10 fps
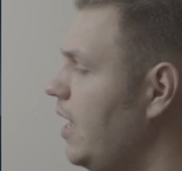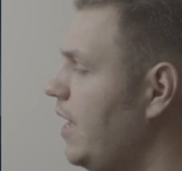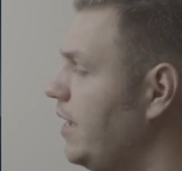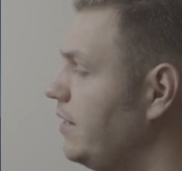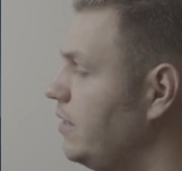
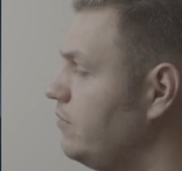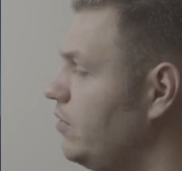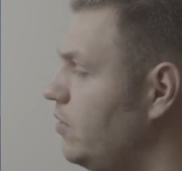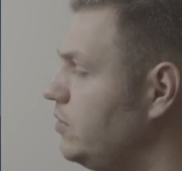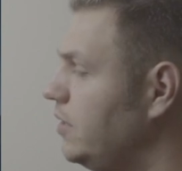And
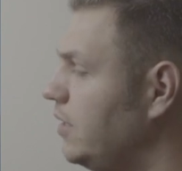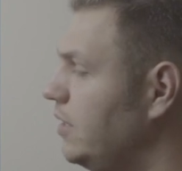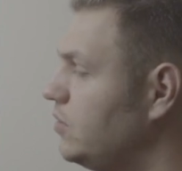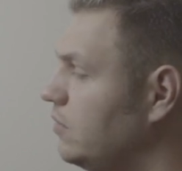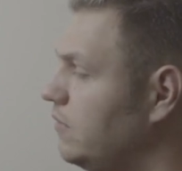routing
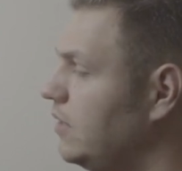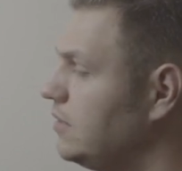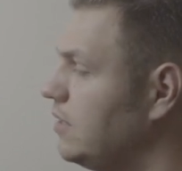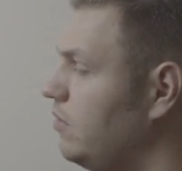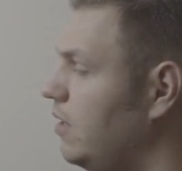is one of the
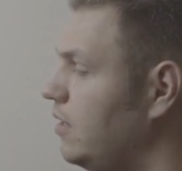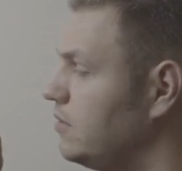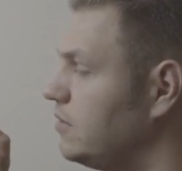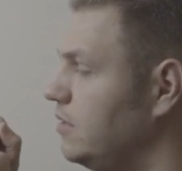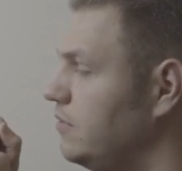things they were
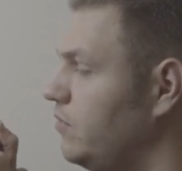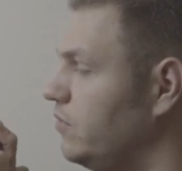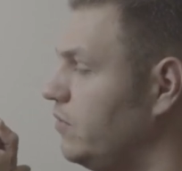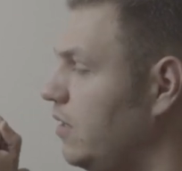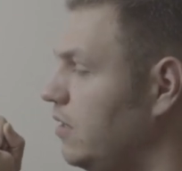asked is if
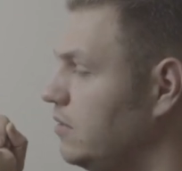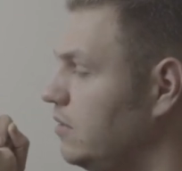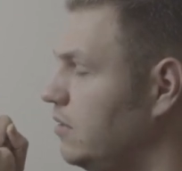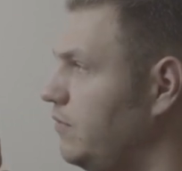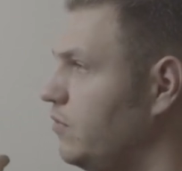you
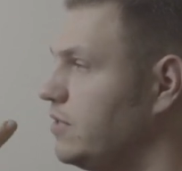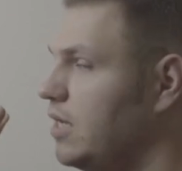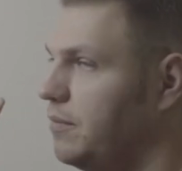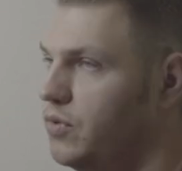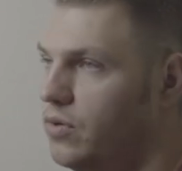want to
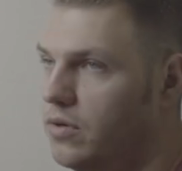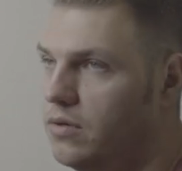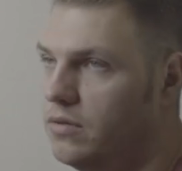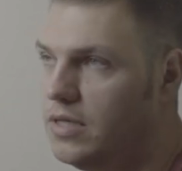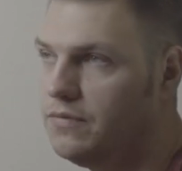set up
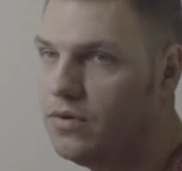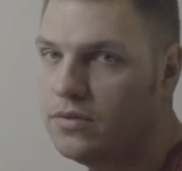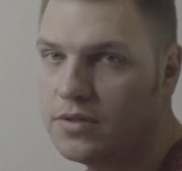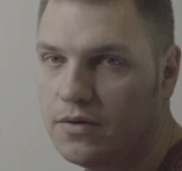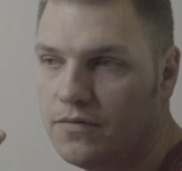your
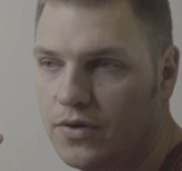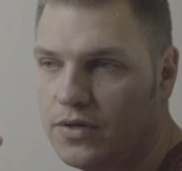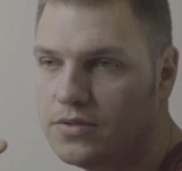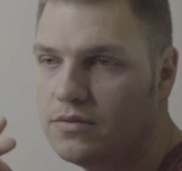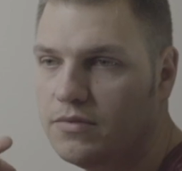default kind of
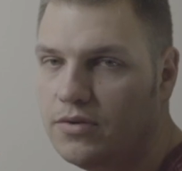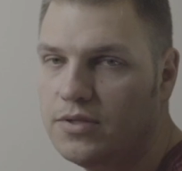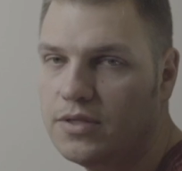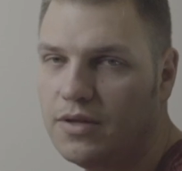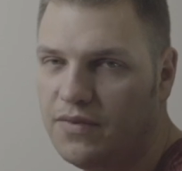first
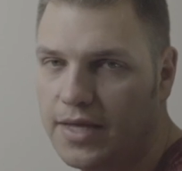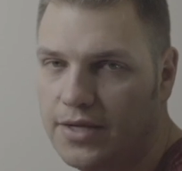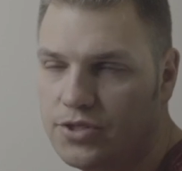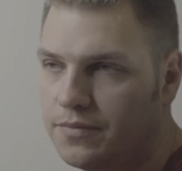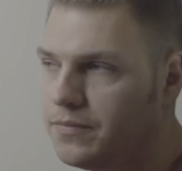routing
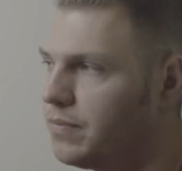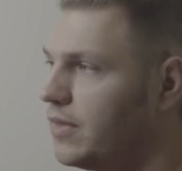navigation.